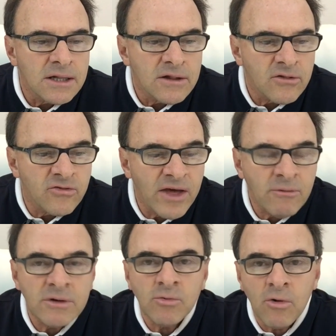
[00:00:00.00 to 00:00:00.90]
they
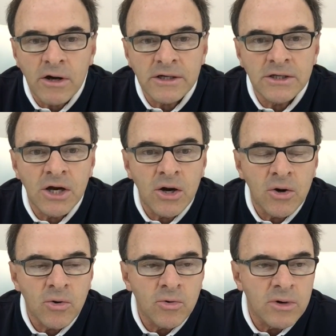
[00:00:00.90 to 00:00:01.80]
would want to
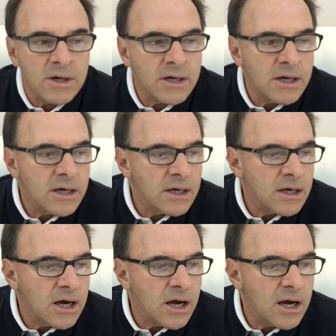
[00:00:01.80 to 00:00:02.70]
know
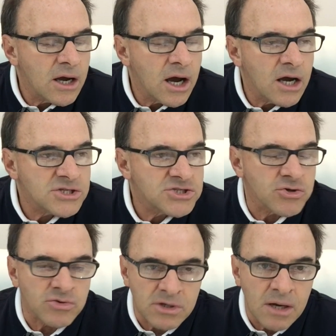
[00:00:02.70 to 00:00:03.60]
a
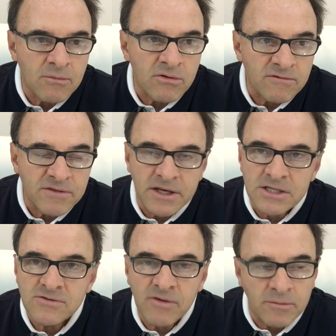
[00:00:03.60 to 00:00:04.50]
certain number of things
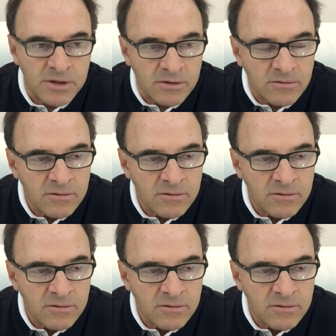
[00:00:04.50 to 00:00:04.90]
from you.